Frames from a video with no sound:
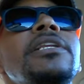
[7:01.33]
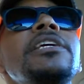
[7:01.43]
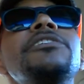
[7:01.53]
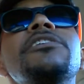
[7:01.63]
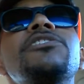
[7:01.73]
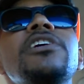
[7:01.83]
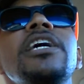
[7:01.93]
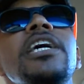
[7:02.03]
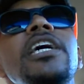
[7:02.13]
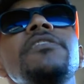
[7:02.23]

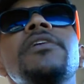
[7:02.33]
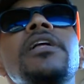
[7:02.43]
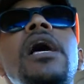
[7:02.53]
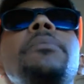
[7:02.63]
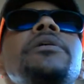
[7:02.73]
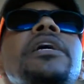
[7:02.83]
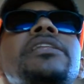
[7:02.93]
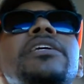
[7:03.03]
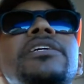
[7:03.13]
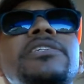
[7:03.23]
I'll put it like
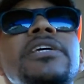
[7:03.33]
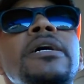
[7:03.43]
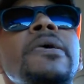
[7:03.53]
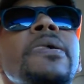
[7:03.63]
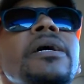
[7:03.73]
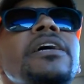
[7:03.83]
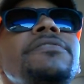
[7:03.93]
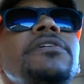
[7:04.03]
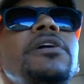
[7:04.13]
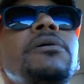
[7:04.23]
this.
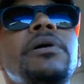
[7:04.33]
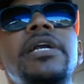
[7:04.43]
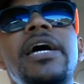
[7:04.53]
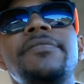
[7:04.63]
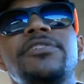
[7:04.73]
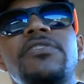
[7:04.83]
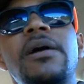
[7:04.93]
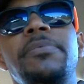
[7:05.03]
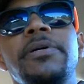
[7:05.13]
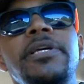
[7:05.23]
If you don't want to have the
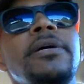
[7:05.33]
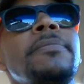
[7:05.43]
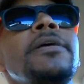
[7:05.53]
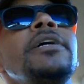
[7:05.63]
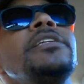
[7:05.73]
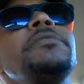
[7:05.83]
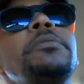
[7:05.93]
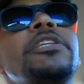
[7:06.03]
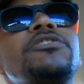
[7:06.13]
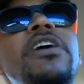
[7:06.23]
strap on him, just
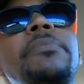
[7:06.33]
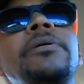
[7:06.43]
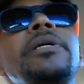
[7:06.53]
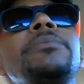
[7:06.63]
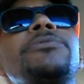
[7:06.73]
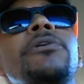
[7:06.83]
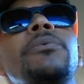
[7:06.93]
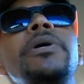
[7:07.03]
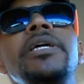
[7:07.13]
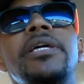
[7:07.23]
put the strap on him for a
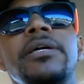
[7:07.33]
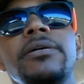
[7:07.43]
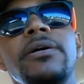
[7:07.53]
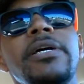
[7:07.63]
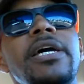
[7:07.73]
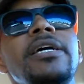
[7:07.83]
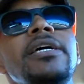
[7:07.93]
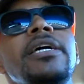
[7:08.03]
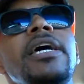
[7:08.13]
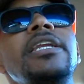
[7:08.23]
week, okay?
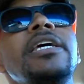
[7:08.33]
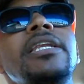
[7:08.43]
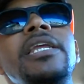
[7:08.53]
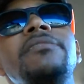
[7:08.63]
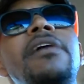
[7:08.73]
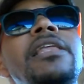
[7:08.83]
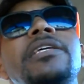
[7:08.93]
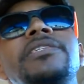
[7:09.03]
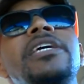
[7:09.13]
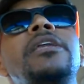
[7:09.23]
And then let
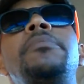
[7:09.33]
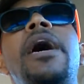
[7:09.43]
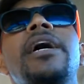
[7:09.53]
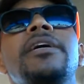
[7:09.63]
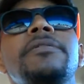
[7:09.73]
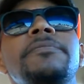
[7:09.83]
Rollins get it back.